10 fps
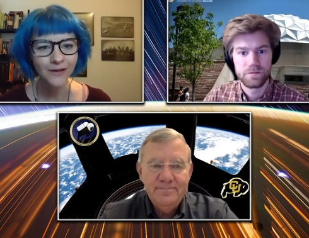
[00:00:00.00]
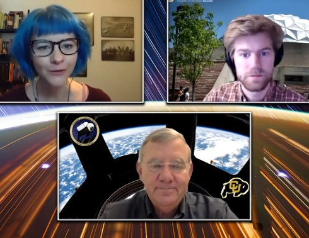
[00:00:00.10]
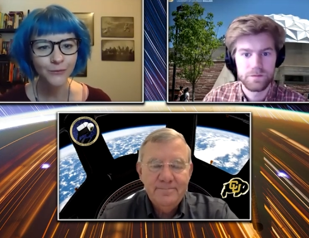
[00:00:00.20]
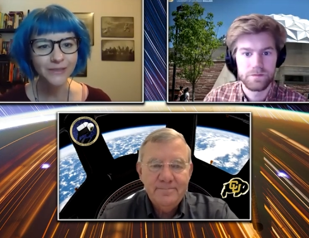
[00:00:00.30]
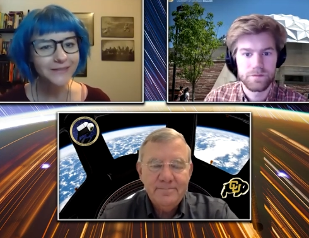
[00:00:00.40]

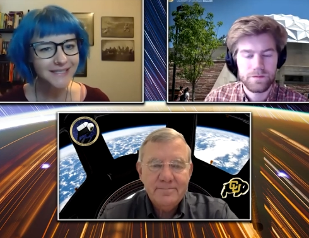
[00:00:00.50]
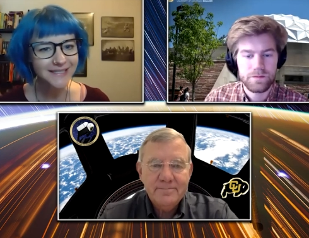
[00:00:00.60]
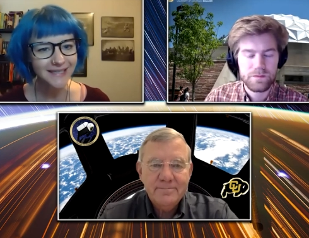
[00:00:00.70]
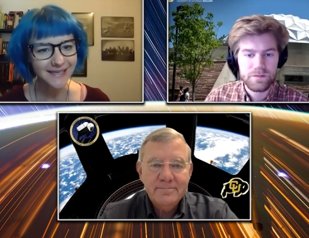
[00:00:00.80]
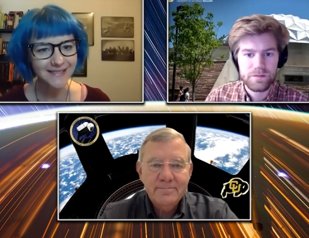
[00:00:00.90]

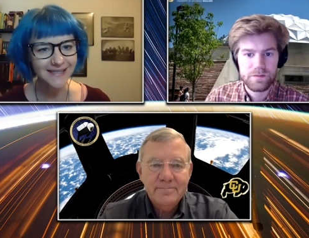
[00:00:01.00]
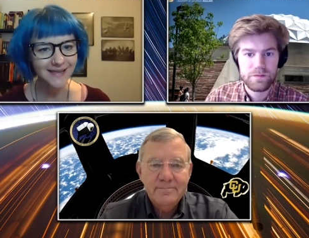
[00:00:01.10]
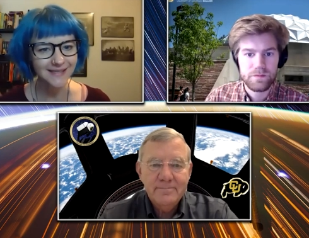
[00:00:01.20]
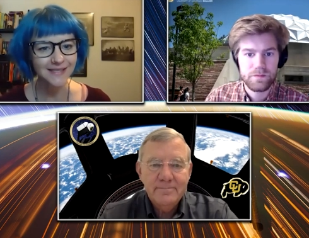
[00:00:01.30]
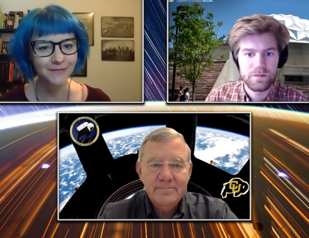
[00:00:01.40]
Speaker 1: realistic is
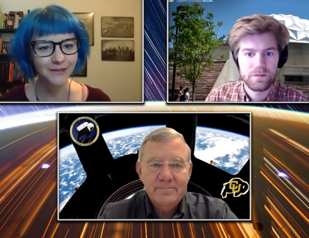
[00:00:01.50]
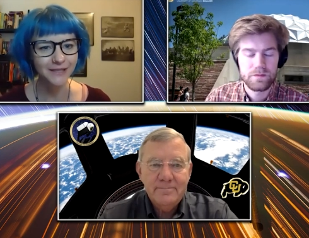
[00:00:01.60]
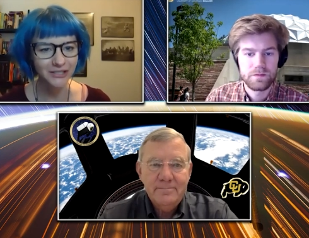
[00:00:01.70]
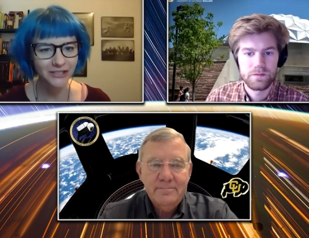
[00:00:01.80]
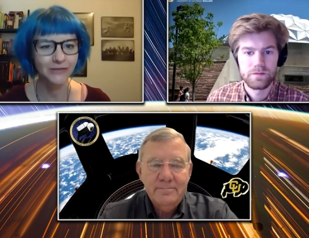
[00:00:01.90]
that
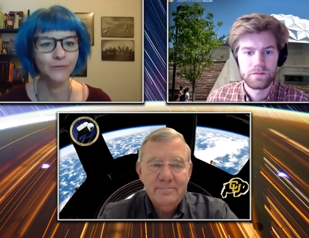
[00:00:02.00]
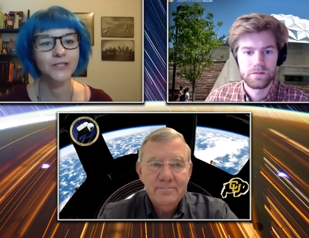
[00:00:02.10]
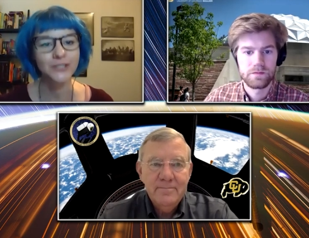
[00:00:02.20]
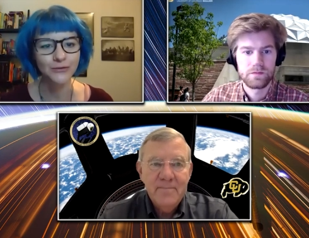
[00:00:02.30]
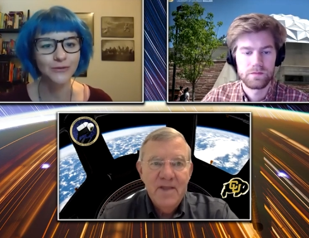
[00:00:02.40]
simulation
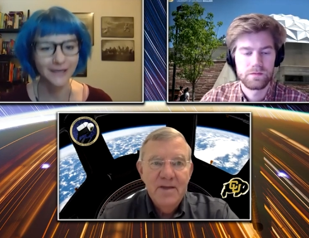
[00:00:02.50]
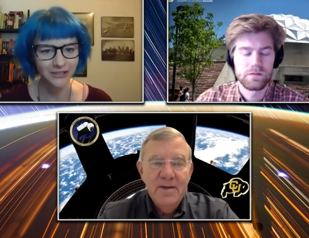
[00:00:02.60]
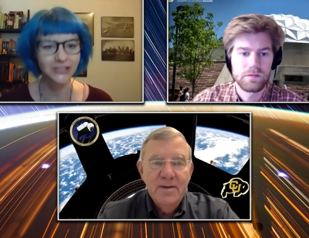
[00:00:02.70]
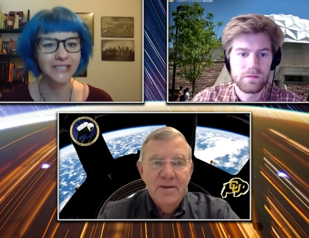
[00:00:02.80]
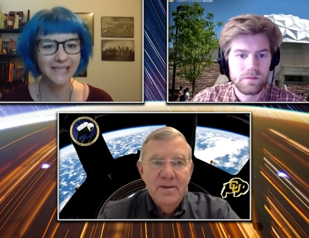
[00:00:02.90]
once you
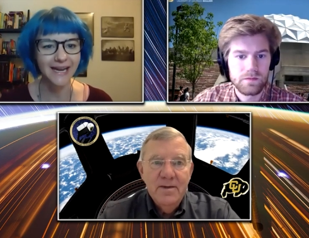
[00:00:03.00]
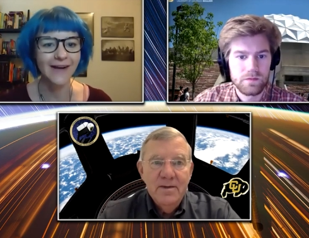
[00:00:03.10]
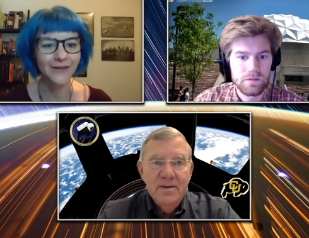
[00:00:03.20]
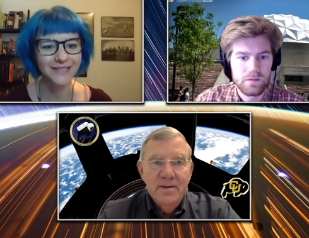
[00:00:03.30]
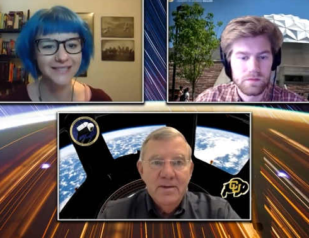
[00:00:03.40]
actually get
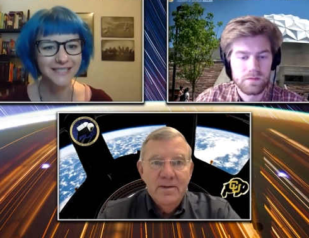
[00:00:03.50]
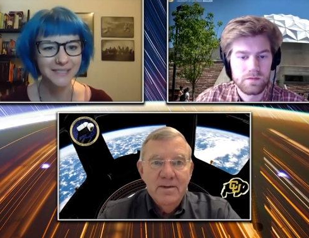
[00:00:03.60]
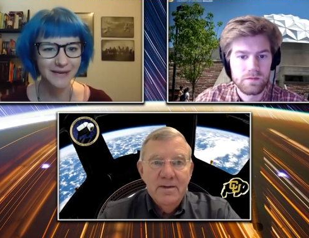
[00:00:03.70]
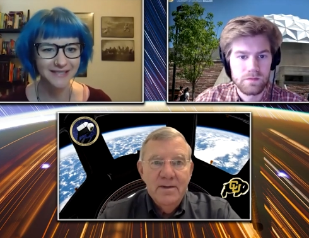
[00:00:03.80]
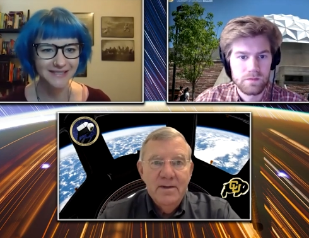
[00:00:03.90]
out into
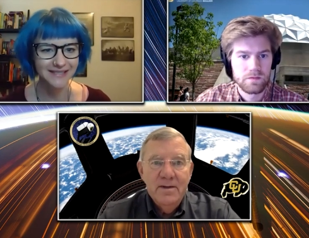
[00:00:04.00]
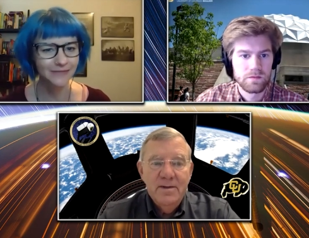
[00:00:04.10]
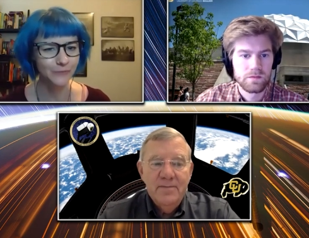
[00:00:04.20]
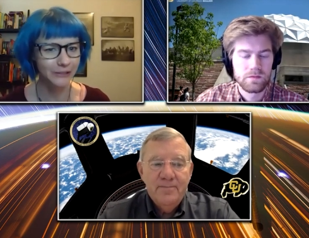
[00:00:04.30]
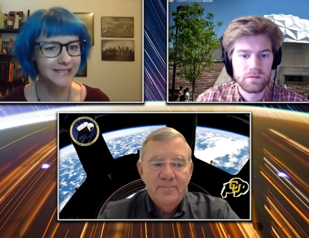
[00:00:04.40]
space? Is it
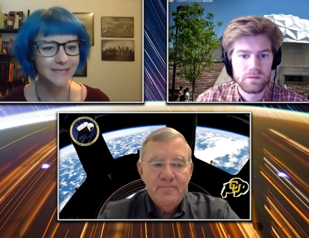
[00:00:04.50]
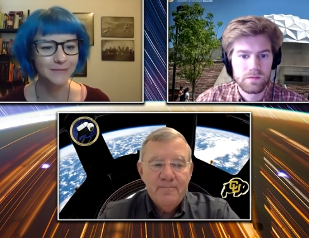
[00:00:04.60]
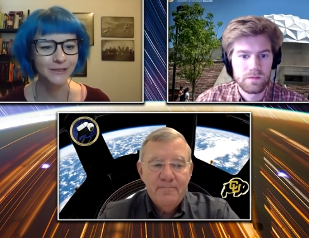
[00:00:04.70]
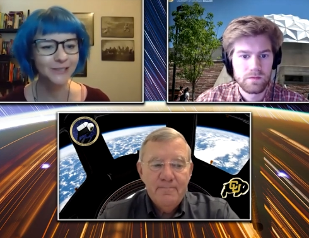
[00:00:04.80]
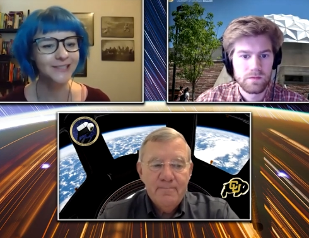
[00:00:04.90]
really
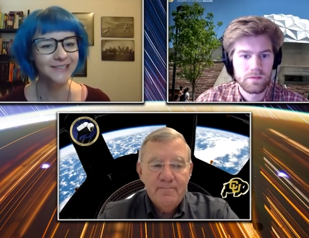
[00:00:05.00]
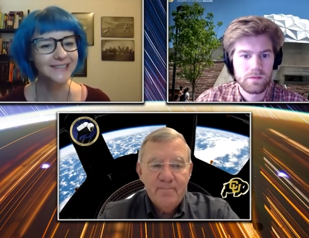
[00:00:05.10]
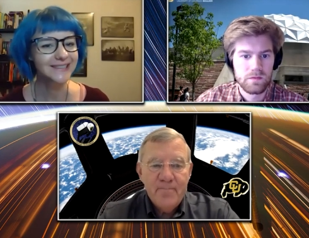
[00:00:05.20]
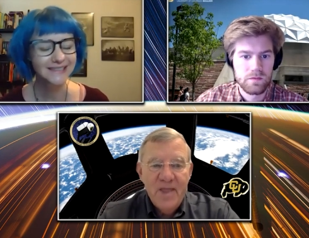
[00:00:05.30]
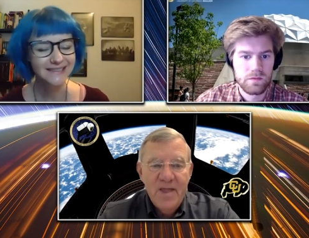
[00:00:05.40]
similar?
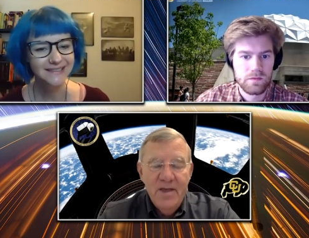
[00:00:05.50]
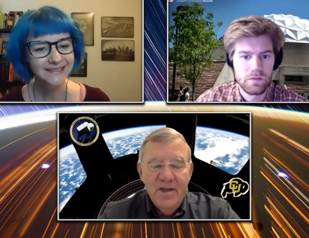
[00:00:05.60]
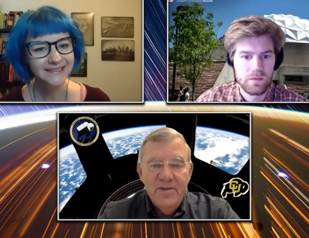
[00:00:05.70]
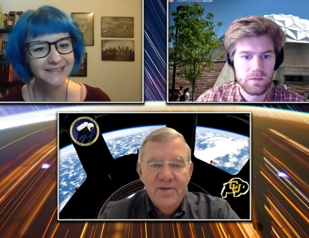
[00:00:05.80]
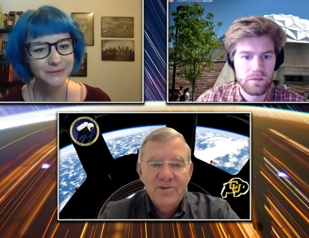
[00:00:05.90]

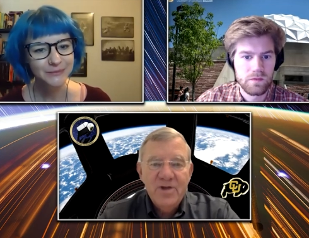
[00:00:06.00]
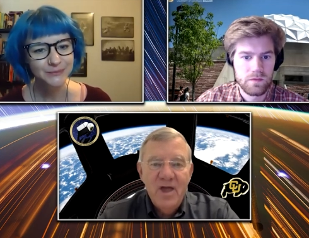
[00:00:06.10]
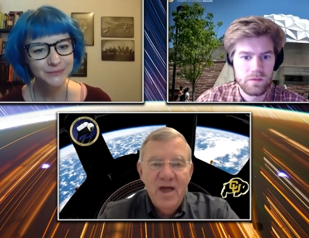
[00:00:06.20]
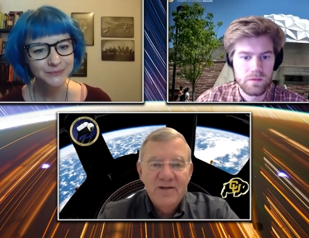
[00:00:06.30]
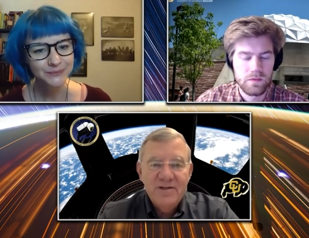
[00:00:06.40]
Speaker 2: There's a
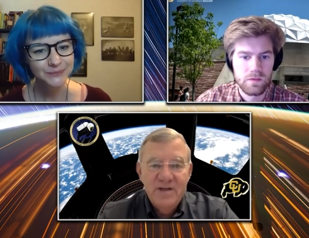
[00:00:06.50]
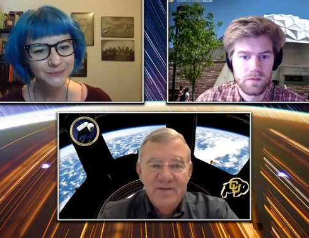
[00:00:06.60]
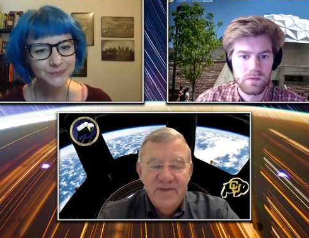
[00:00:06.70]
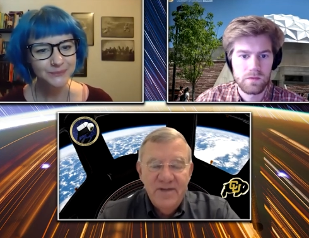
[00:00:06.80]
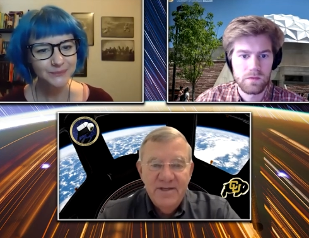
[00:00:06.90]
lot of
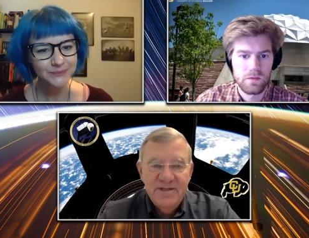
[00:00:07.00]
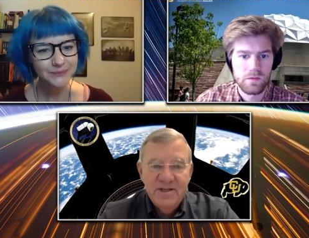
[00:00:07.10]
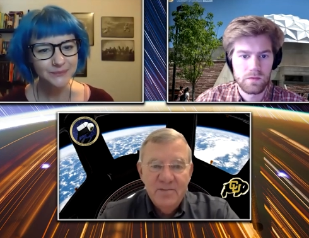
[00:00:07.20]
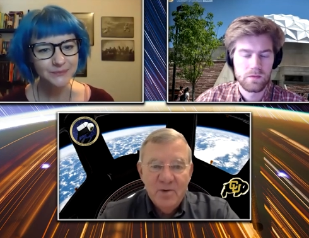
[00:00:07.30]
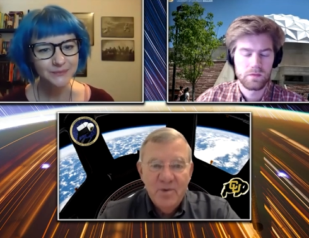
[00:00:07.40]
stuff that is
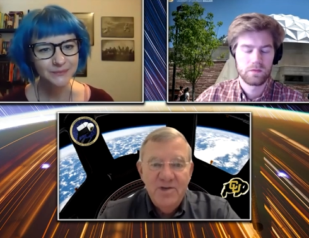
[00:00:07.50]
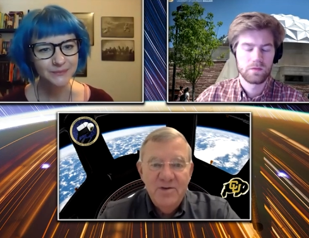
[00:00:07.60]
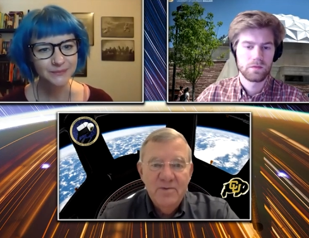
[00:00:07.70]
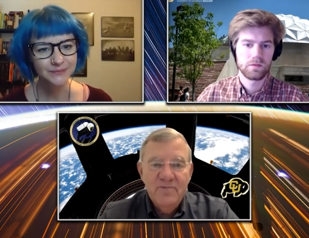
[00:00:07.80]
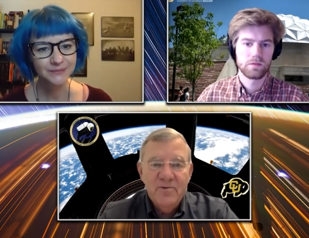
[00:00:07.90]
similar. We
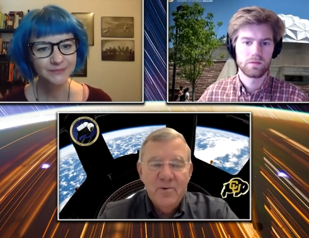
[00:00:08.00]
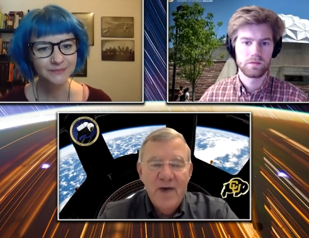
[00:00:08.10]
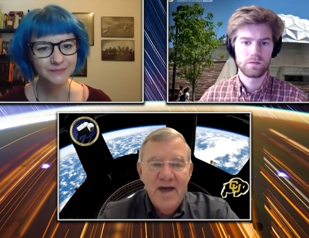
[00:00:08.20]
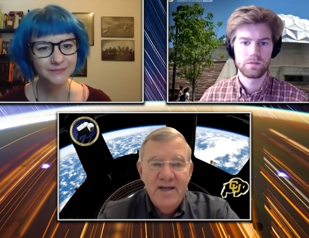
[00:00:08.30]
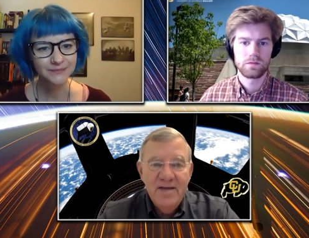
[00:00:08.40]
do a
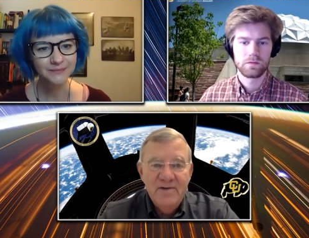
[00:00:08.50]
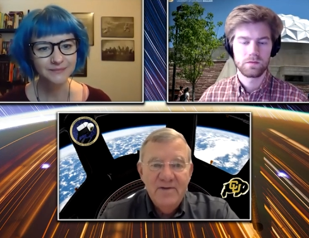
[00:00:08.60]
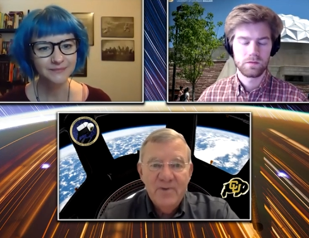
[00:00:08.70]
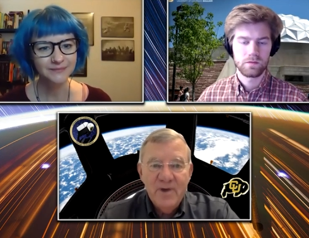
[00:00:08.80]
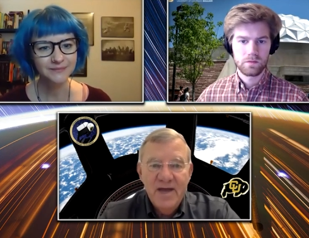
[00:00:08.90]
variety of
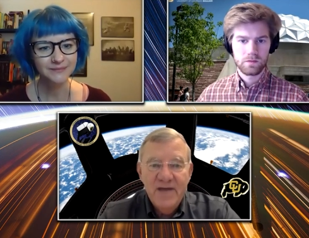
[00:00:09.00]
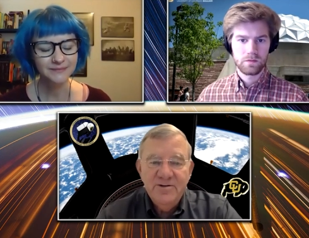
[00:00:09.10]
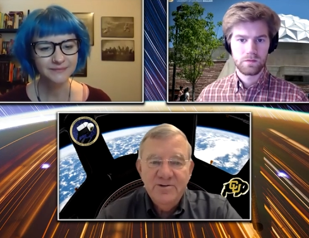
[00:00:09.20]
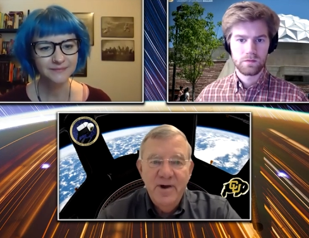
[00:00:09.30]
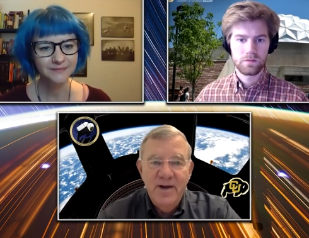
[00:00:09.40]
different kinds
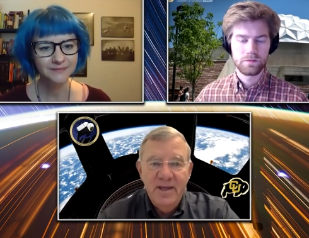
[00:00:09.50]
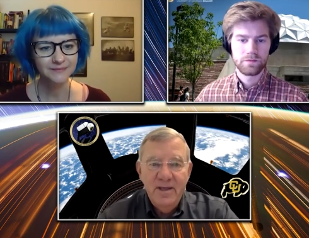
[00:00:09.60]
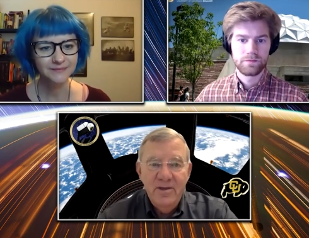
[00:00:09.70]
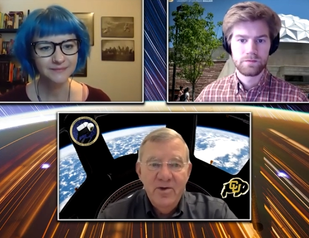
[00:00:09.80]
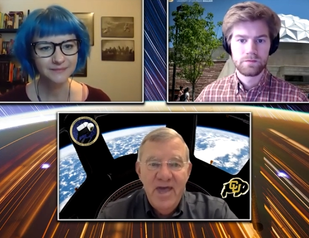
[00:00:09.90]
of
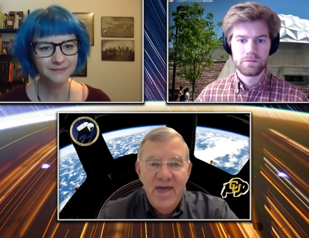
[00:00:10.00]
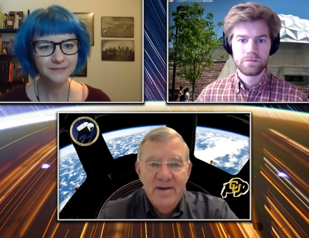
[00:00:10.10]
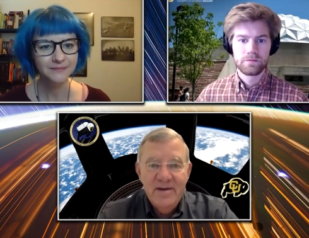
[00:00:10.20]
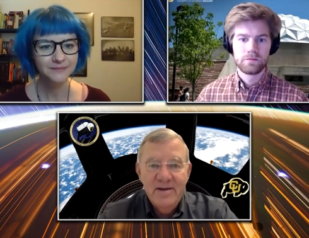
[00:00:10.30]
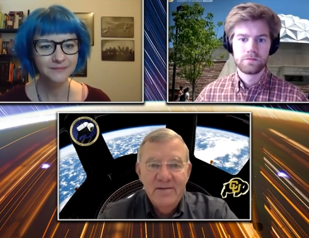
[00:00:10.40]
training. You
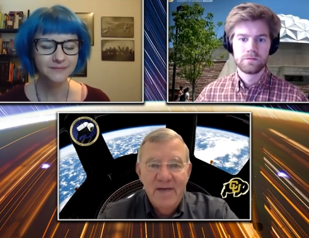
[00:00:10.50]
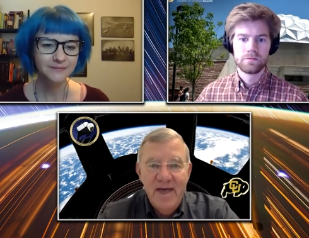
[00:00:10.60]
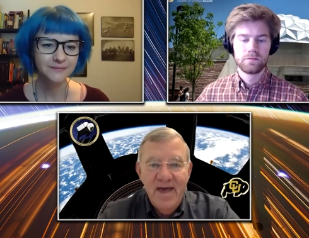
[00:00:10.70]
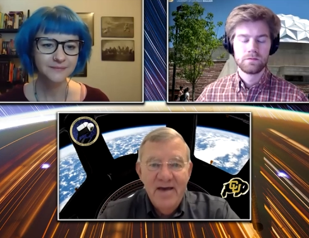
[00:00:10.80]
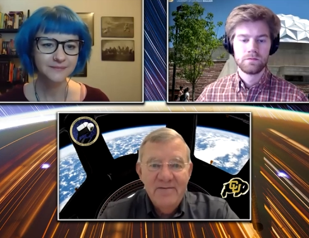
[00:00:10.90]
can't
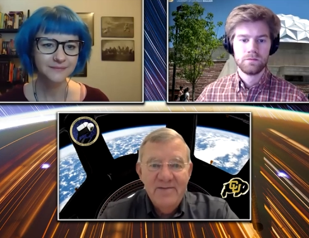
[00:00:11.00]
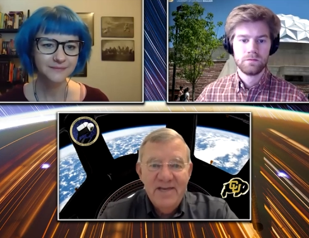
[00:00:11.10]
have the